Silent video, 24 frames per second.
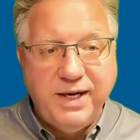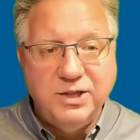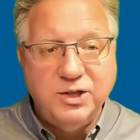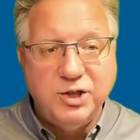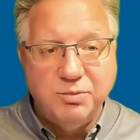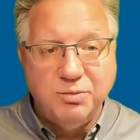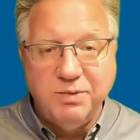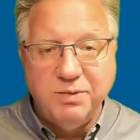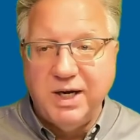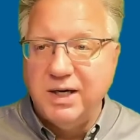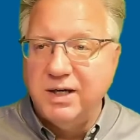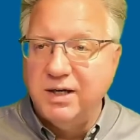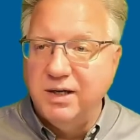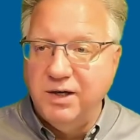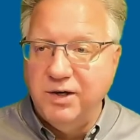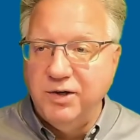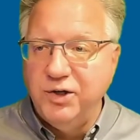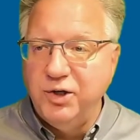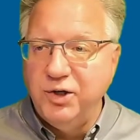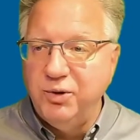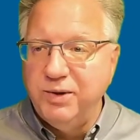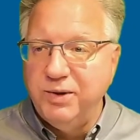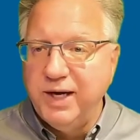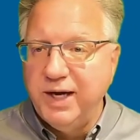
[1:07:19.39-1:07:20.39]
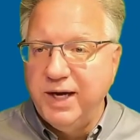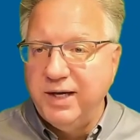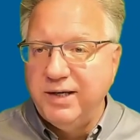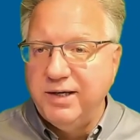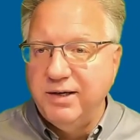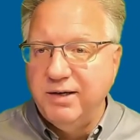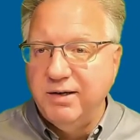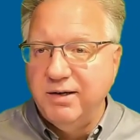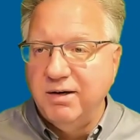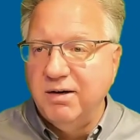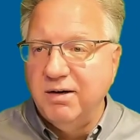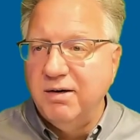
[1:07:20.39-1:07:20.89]
I'm not going to do that
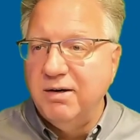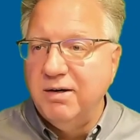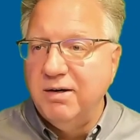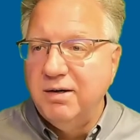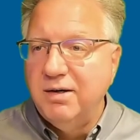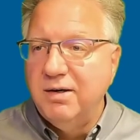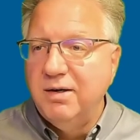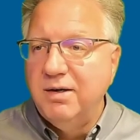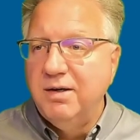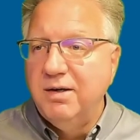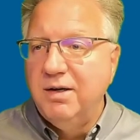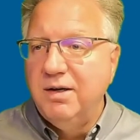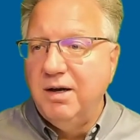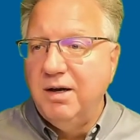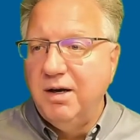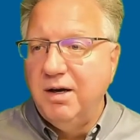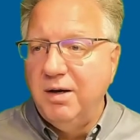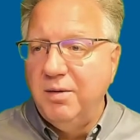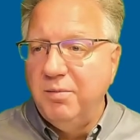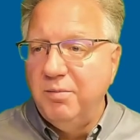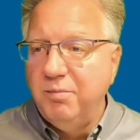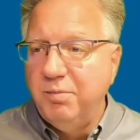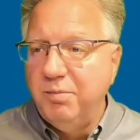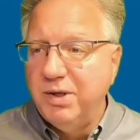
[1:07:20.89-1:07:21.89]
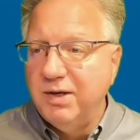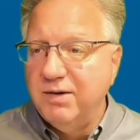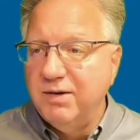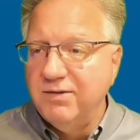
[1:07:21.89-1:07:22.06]
here because